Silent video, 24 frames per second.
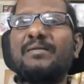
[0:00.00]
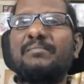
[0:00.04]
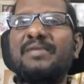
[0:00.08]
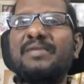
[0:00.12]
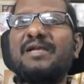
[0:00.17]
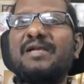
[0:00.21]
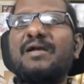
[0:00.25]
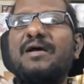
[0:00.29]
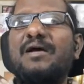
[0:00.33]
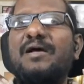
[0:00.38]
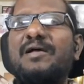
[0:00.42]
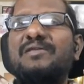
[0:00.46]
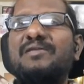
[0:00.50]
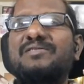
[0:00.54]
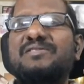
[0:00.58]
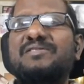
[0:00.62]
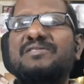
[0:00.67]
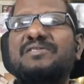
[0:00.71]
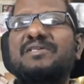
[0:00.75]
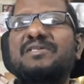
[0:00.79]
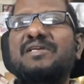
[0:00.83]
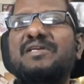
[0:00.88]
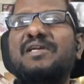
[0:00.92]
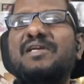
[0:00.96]

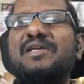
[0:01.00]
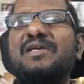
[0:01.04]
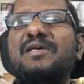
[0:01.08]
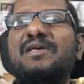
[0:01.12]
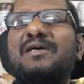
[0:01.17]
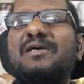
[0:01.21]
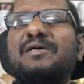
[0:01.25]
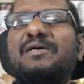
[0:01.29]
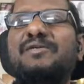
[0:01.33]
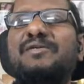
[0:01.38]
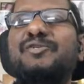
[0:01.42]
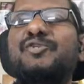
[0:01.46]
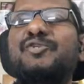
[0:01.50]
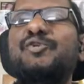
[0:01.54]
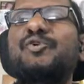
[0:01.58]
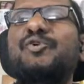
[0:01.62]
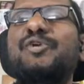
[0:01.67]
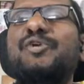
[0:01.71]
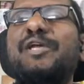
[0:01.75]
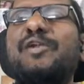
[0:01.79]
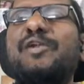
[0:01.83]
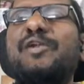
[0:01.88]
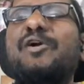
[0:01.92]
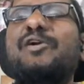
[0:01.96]
because
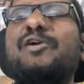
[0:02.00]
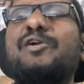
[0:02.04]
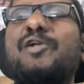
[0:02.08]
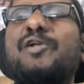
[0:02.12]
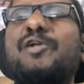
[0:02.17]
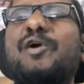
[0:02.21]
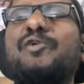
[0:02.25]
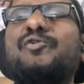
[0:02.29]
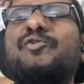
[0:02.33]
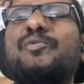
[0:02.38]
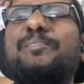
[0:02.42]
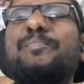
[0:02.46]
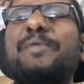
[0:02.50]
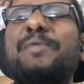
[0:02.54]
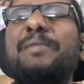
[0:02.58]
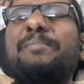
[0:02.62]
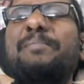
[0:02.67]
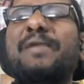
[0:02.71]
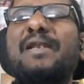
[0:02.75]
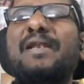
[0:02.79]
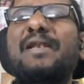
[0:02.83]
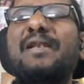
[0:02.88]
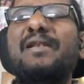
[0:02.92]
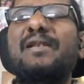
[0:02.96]
you cannot talk to
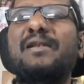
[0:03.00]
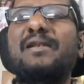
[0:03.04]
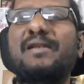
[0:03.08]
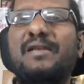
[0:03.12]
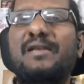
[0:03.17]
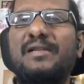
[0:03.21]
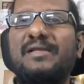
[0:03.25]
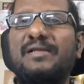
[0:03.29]
people,